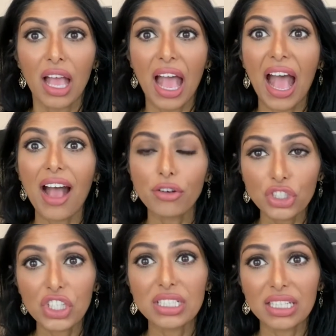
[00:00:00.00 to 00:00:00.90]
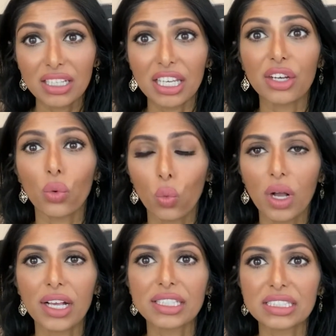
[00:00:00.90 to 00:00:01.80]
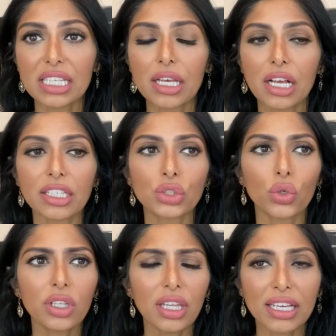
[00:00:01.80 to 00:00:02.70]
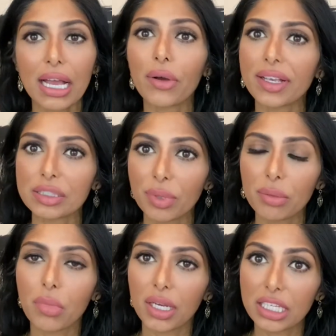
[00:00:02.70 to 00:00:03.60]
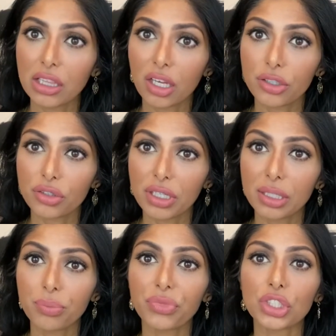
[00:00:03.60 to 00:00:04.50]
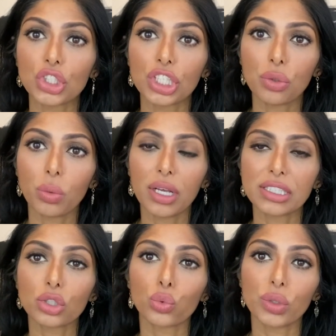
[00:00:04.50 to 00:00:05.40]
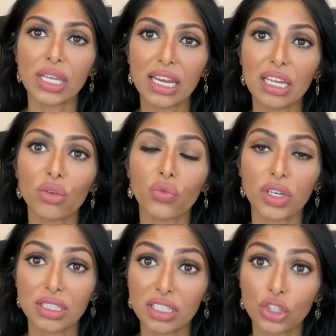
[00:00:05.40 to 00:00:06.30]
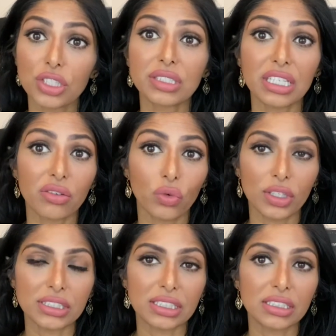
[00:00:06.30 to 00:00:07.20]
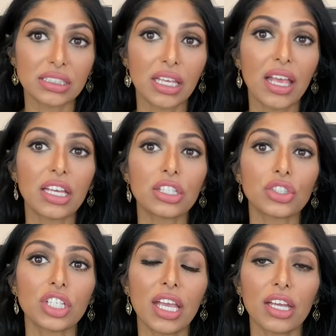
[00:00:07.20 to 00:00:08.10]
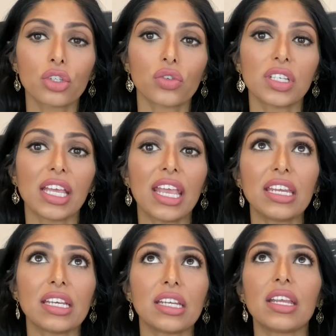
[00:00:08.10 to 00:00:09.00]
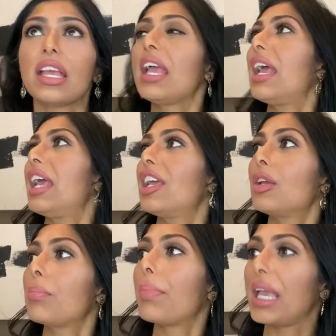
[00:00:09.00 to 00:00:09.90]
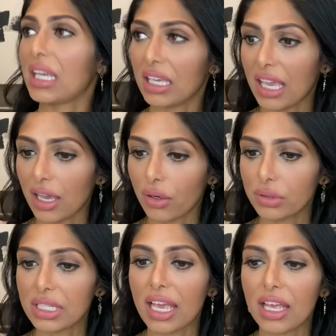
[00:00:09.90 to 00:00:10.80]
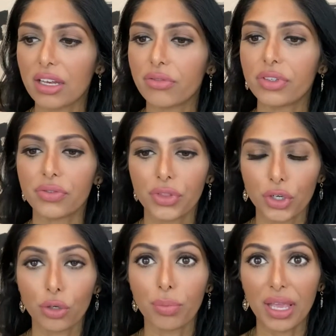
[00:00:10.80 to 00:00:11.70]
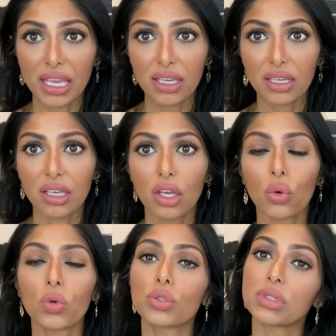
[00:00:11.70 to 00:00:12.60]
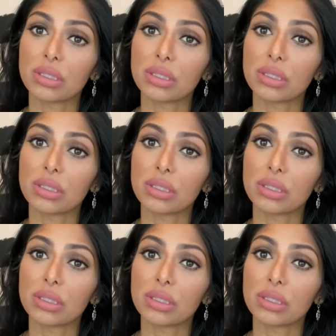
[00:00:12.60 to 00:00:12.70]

How she did it was sort of like how I explained money laundering. She was creating fictitious invoices. She had created a bank account at Fifth Third Bank, which was the